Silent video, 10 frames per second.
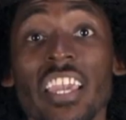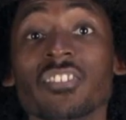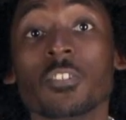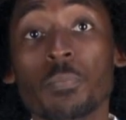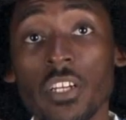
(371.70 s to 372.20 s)
and
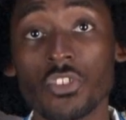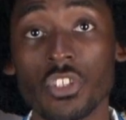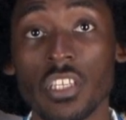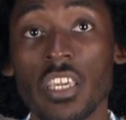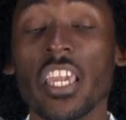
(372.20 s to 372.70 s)

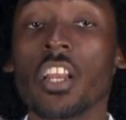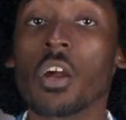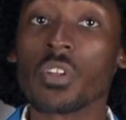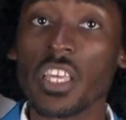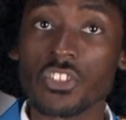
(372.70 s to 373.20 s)
spiritually, in
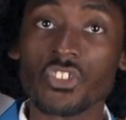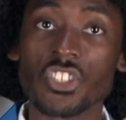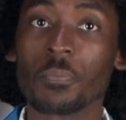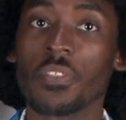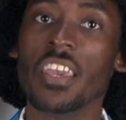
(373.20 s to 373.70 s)
our
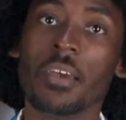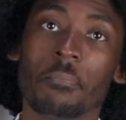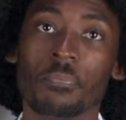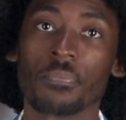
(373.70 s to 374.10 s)
relationship with him.